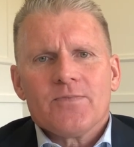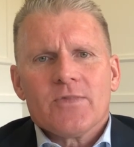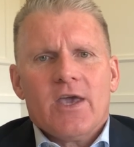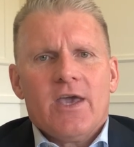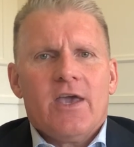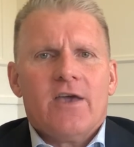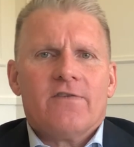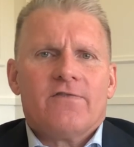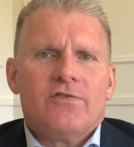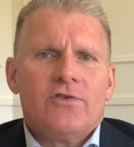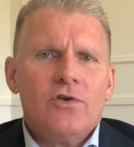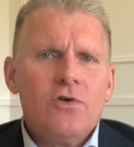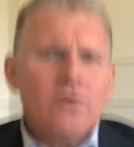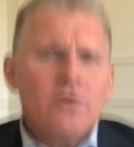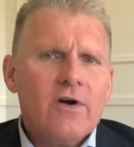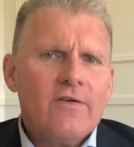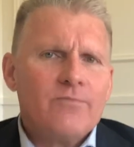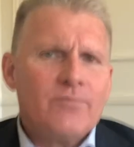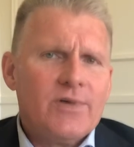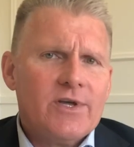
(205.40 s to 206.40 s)
If you
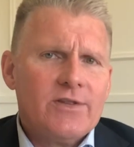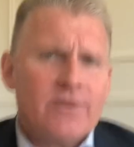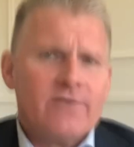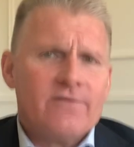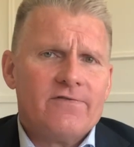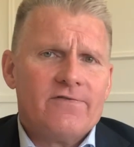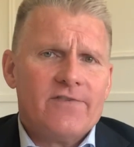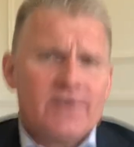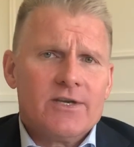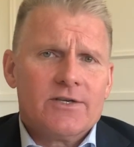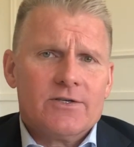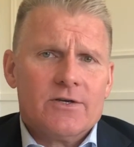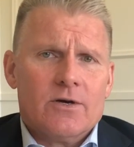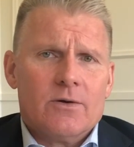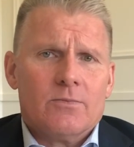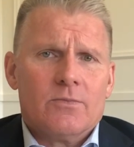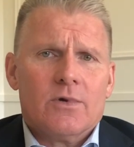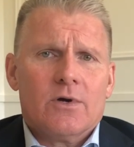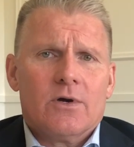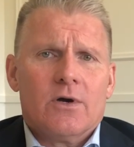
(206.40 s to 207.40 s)
have been the
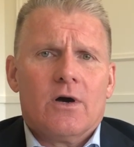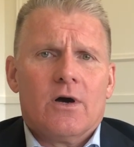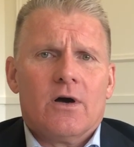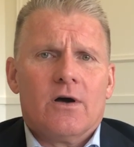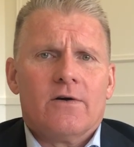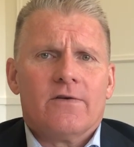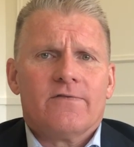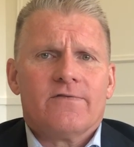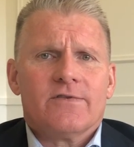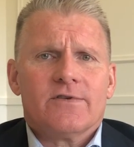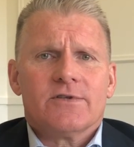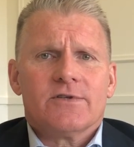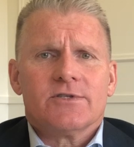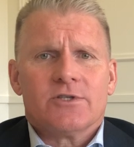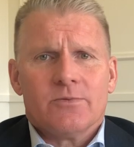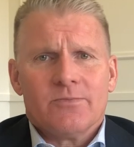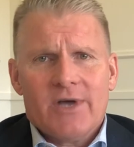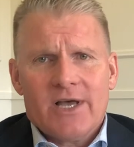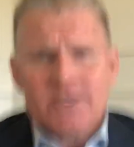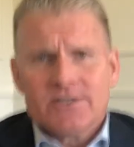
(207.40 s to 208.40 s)
victim of
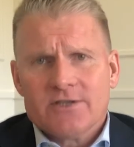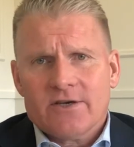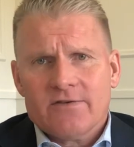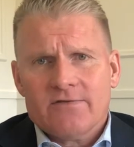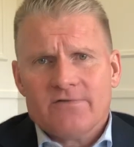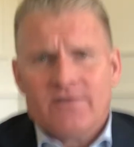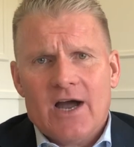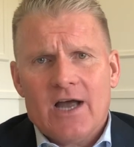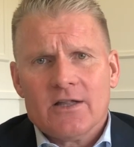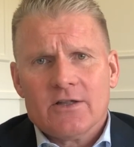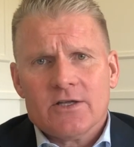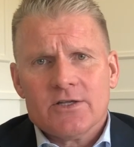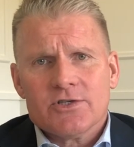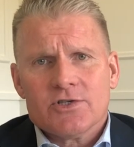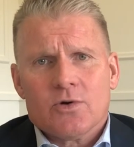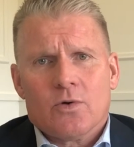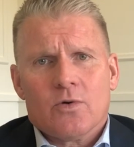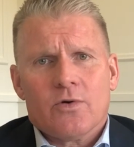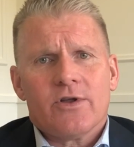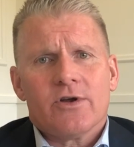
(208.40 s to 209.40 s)
domestic
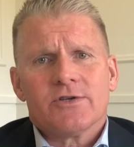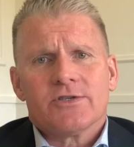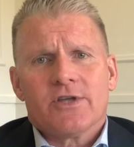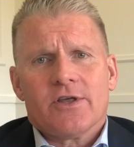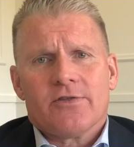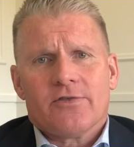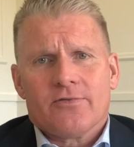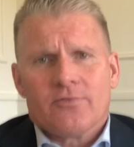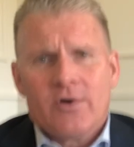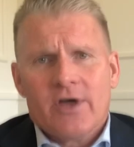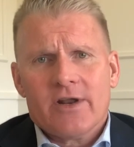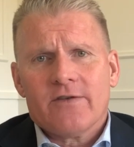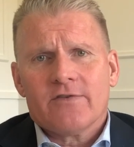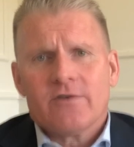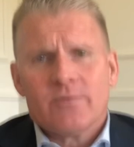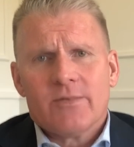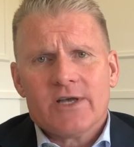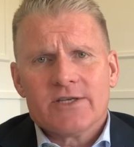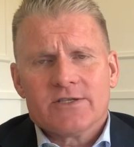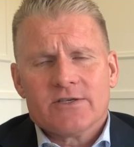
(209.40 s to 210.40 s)
violence, or there's a threat of
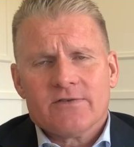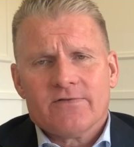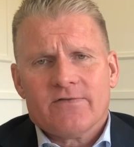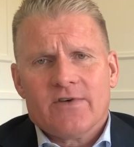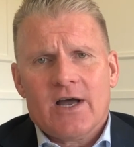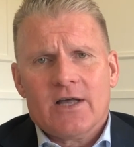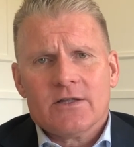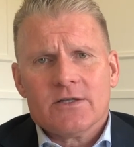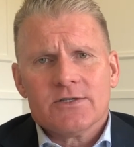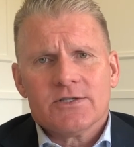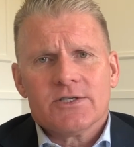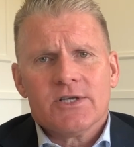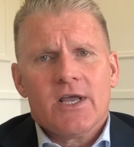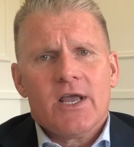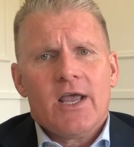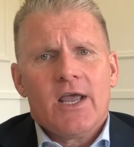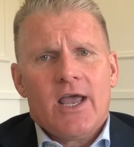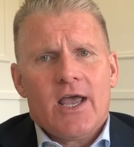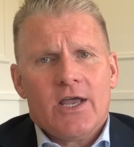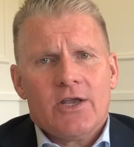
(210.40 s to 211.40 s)
domestic violence,
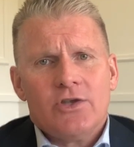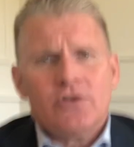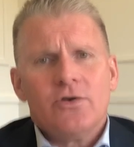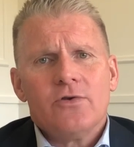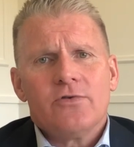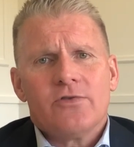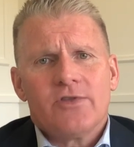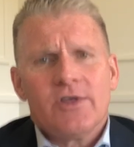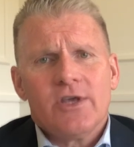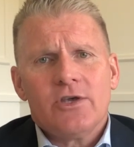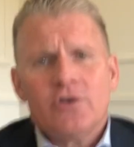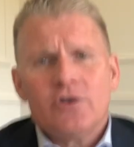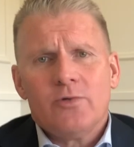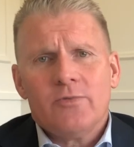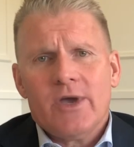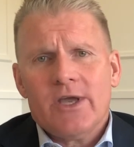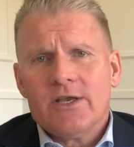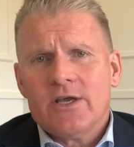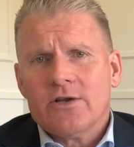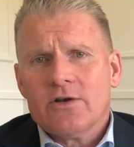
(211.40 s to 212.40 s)
and you think you
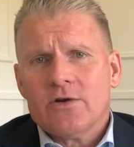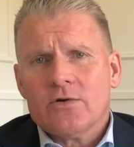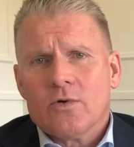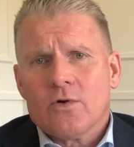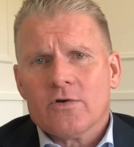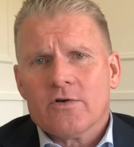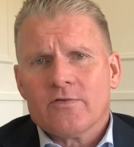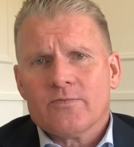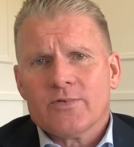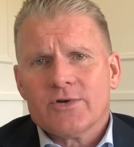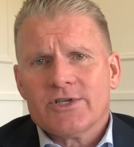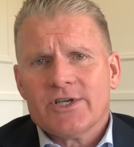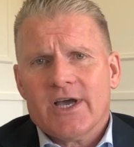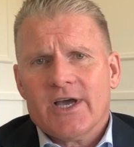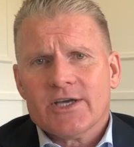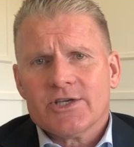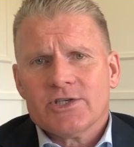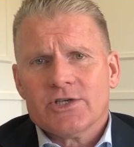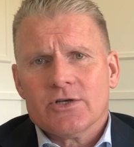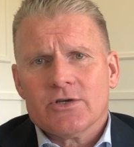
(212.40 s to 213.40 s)
may need an order of
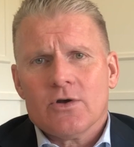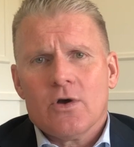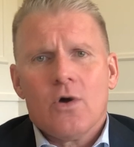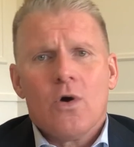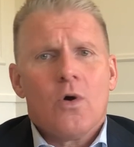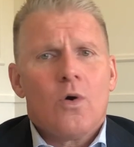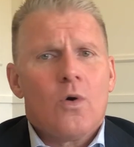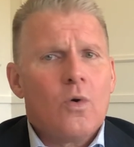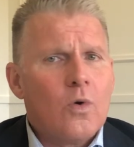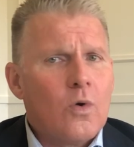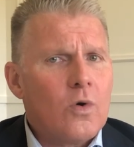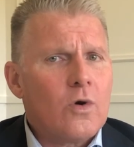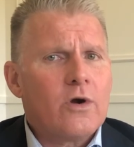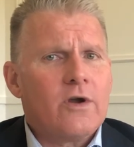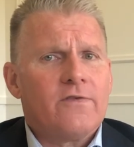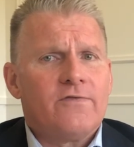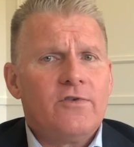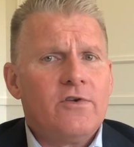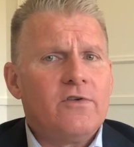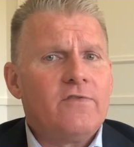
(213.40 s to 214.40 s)
protection, or
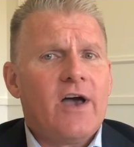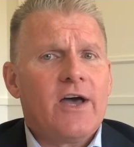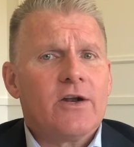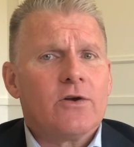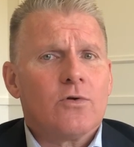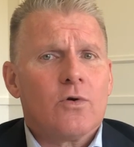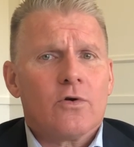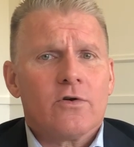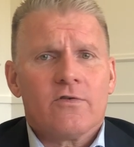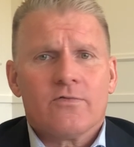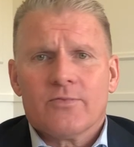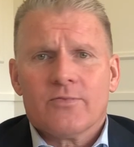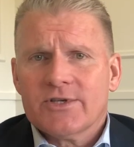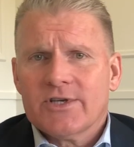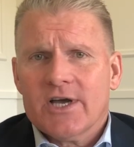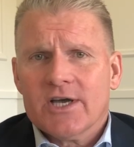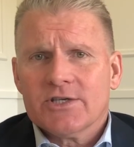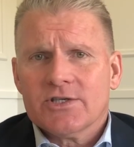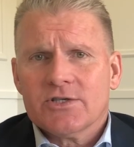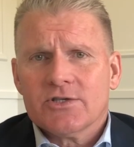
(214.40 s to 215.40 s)
if you've had an order of
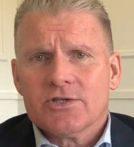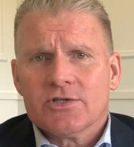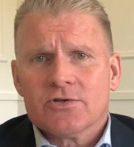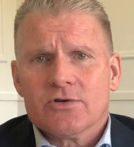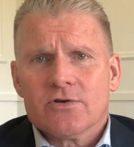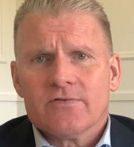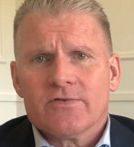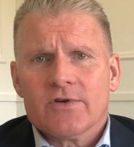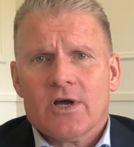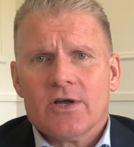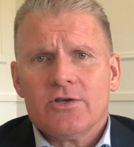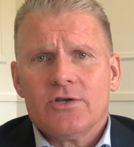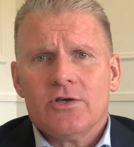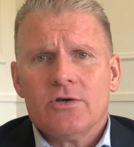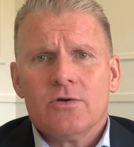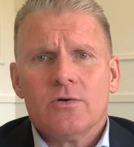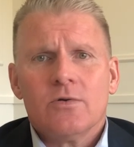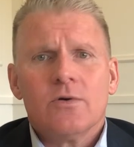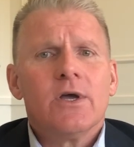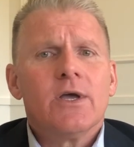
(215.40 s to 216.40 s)
protection served on
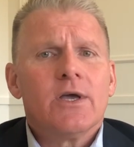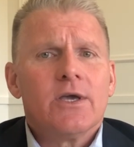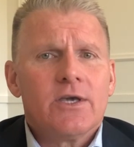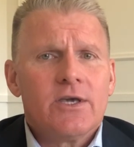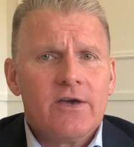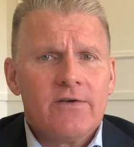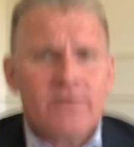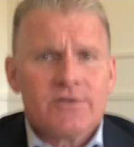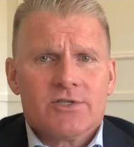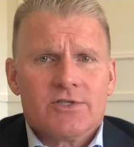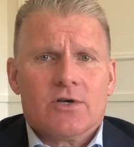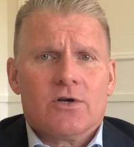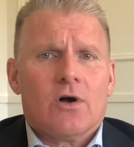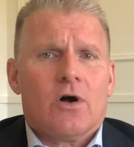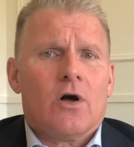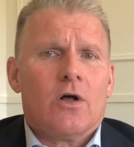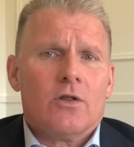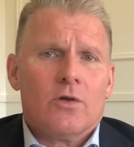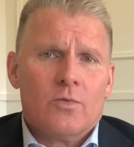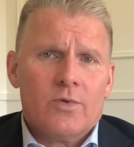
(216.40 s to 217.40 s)
you, give us a
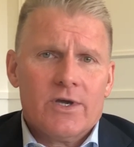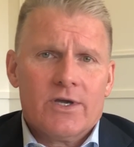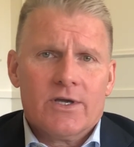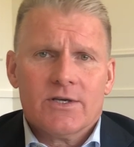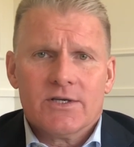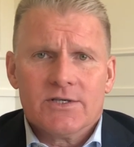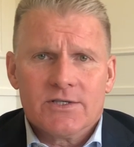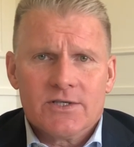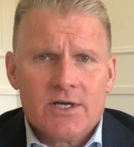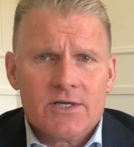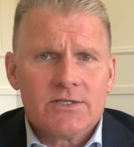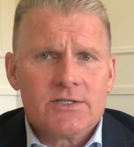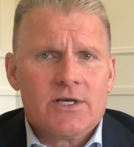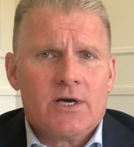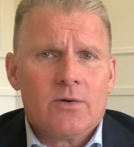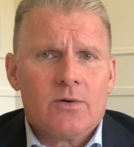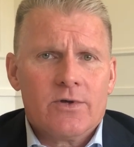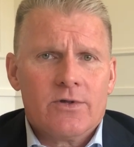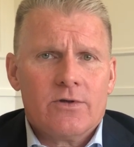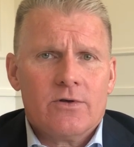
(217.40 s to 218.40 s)
call and we can discuss
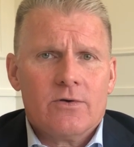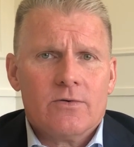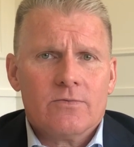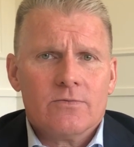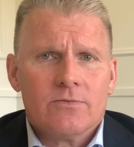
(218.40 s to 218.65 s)
that with you.